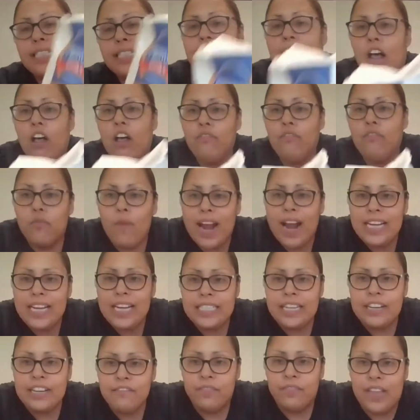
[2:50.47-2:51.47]

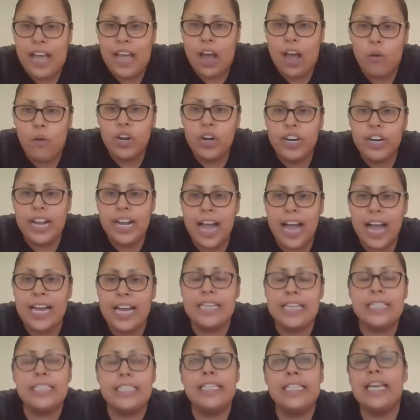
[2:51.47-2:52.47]
self-rising flour,
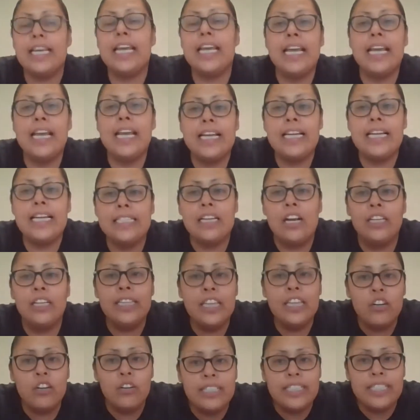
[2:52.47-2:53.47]
guys, is a
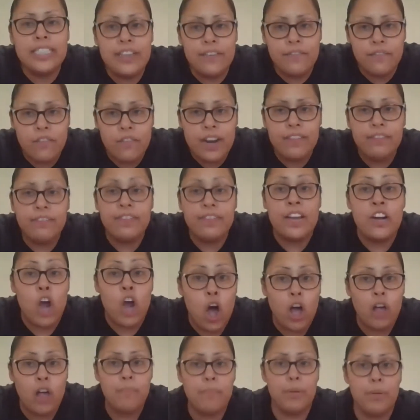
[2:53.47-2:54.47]
little different than
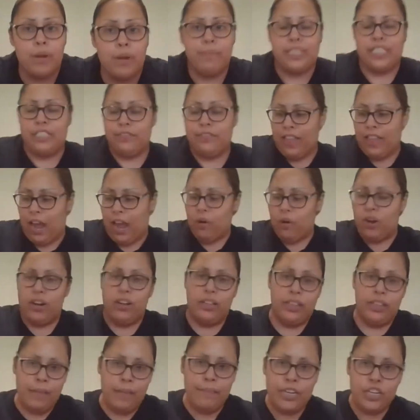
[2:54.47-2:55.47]
all-purpose flour.
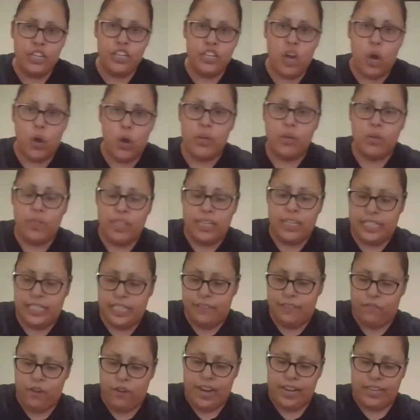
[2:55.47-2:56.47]
Let me show you the
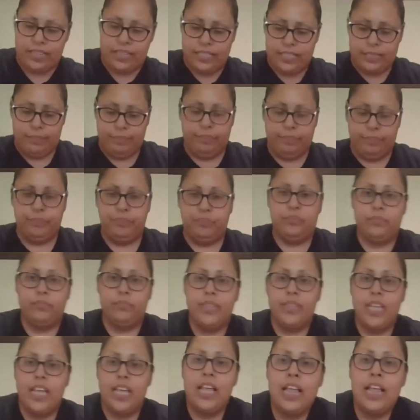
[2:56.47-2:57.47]
difference.
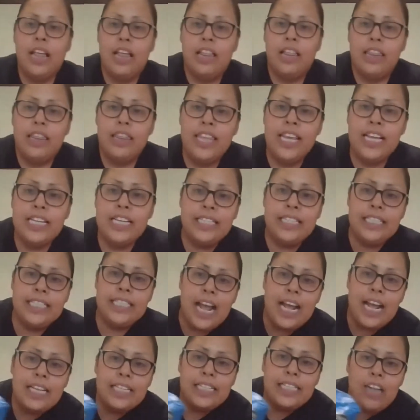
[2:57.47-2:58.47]
This
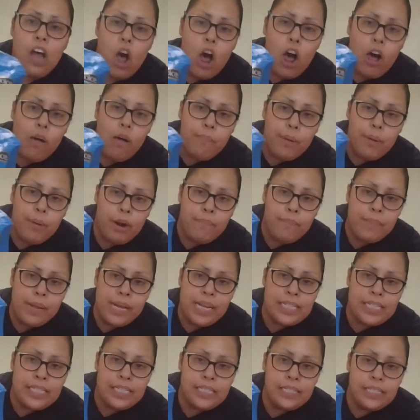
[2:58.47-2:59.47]
says all-purpose,
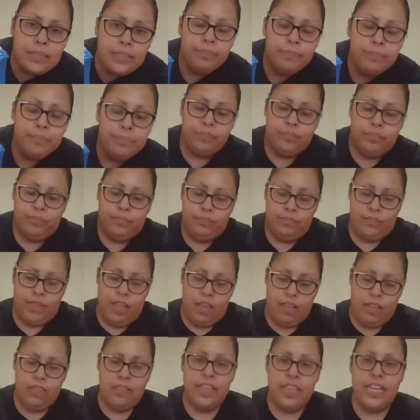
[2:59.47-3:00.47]

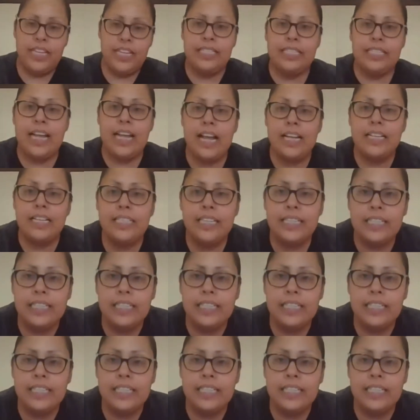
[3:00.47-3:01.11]
this says